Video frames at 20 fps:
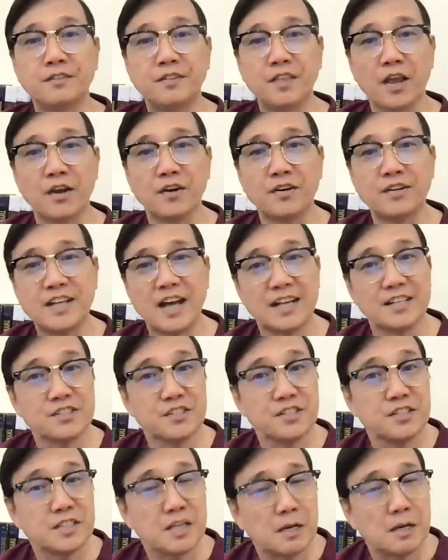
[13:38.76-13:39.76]
there
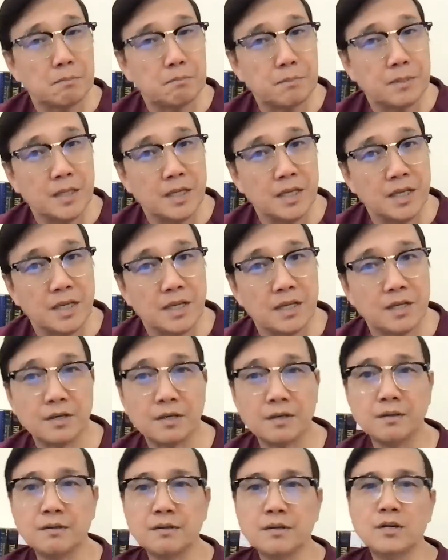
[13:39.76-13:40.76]
doesn't
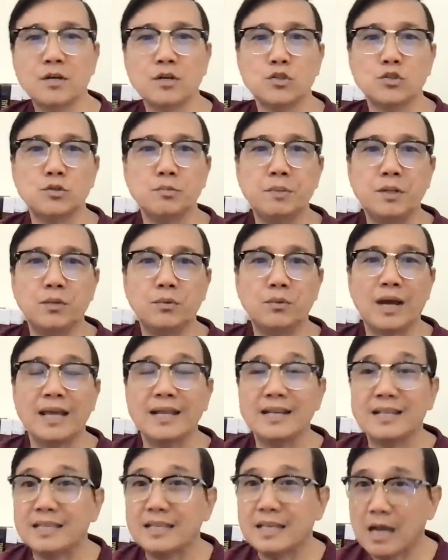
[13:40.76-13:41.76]
appear to be
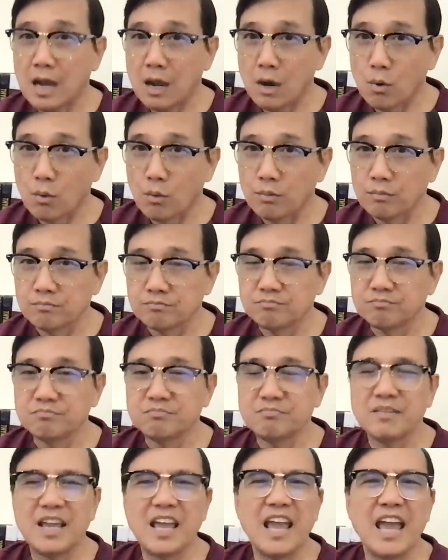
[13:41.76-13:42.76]
right now
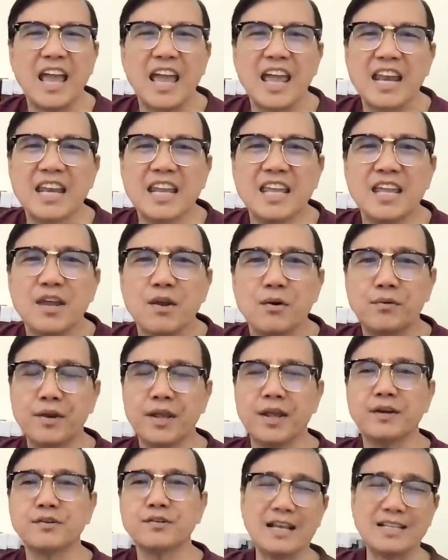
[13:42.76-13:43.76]
any
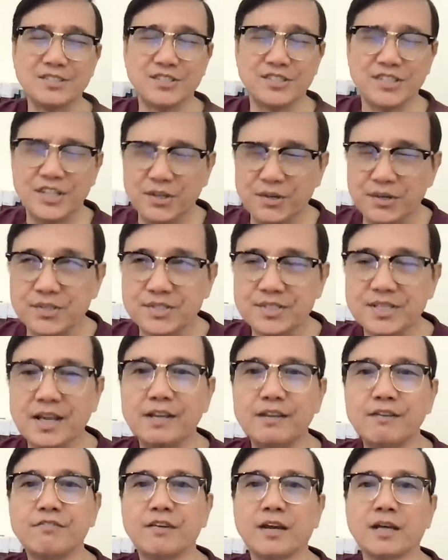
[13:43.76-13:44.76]
rare serious side
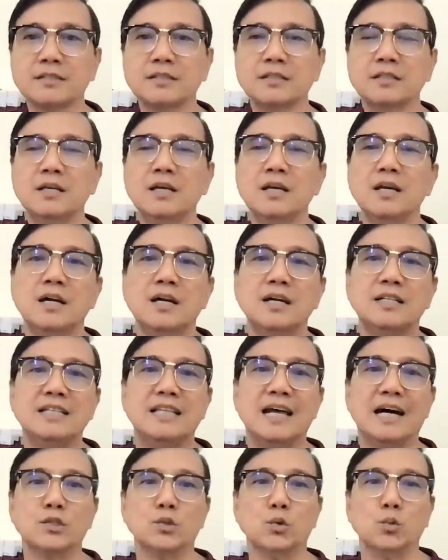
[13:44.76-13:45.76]
effect
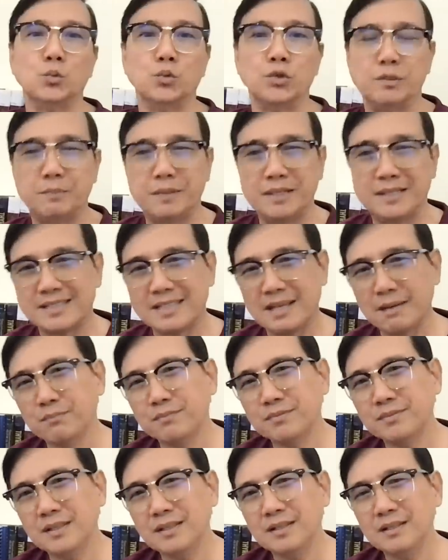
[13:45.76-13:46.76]
that would be
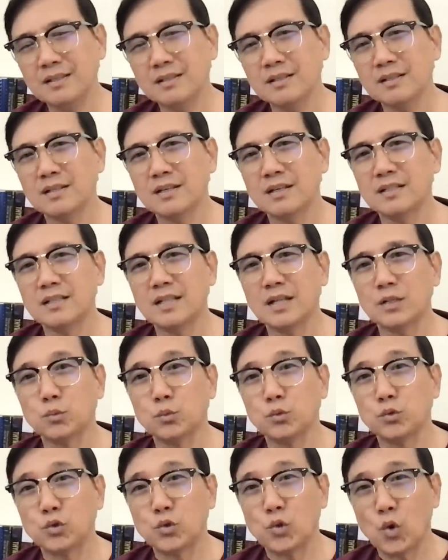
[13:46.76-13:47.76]
something that
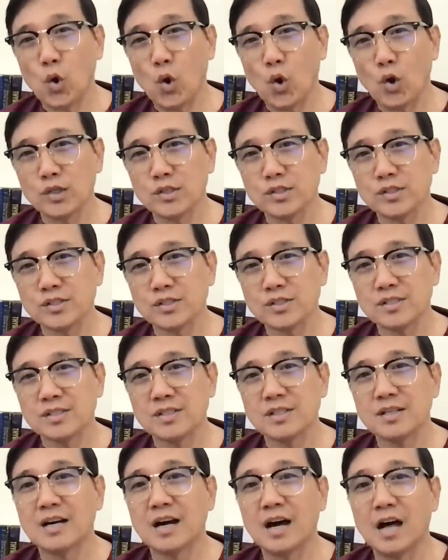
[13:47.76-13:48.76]
would cause
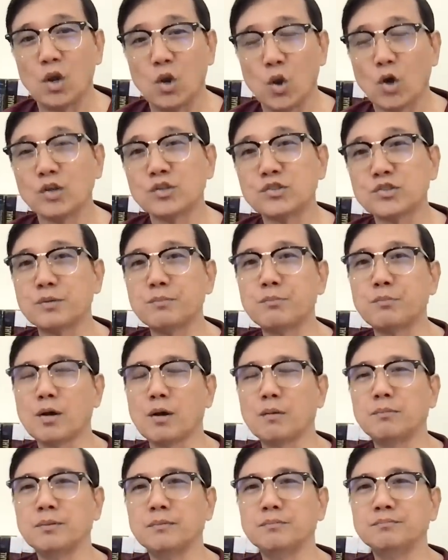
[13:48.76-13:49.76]
a long-term
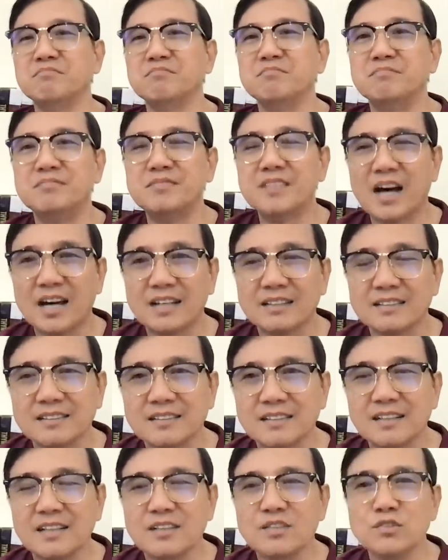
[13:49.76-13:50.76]
problem.
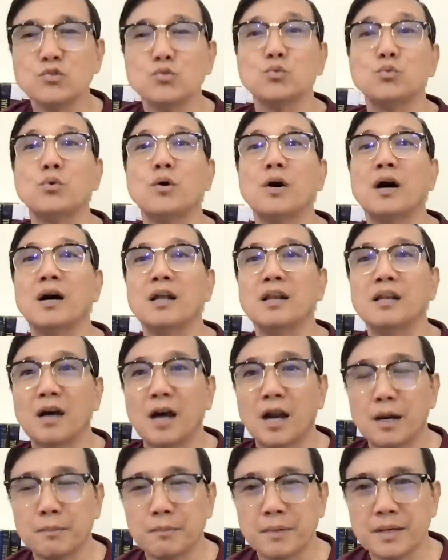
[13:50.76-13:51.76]
Nothing to
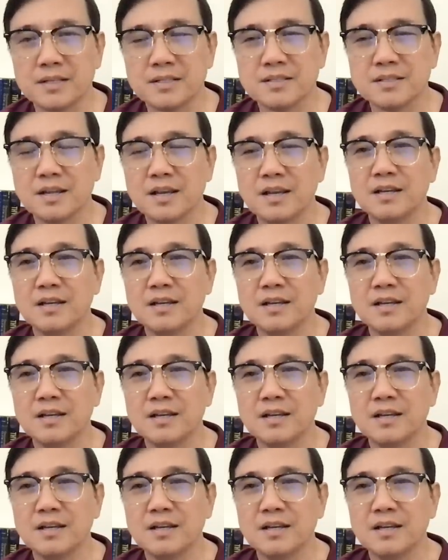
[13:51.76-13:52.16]
alarm us